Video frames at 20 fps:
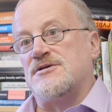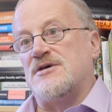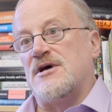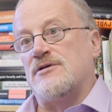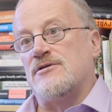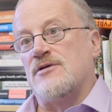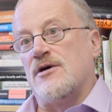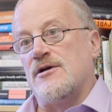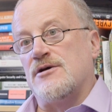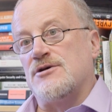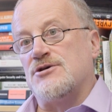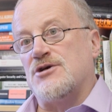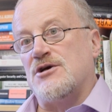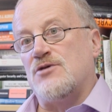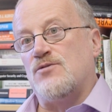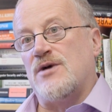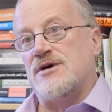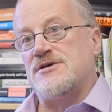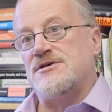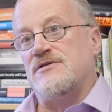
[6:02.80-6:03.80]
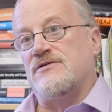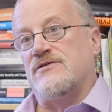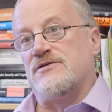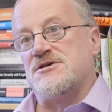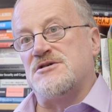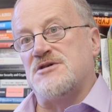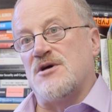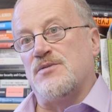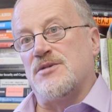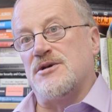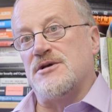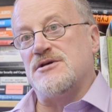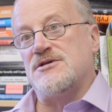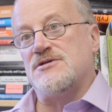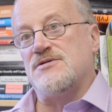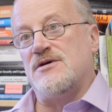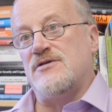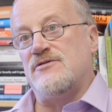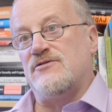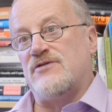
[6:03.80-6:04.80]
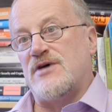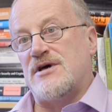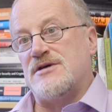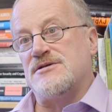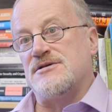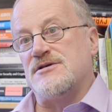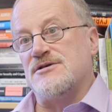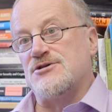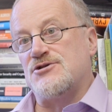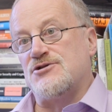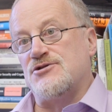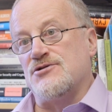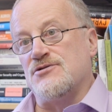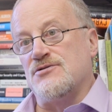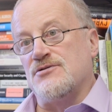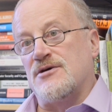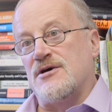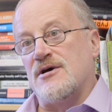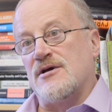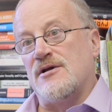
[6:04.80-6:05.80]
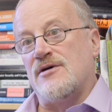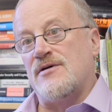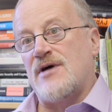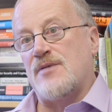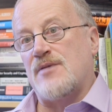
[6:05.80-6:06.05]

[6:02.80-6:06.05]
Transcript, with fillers: technology waiting for somebody to invent its true killer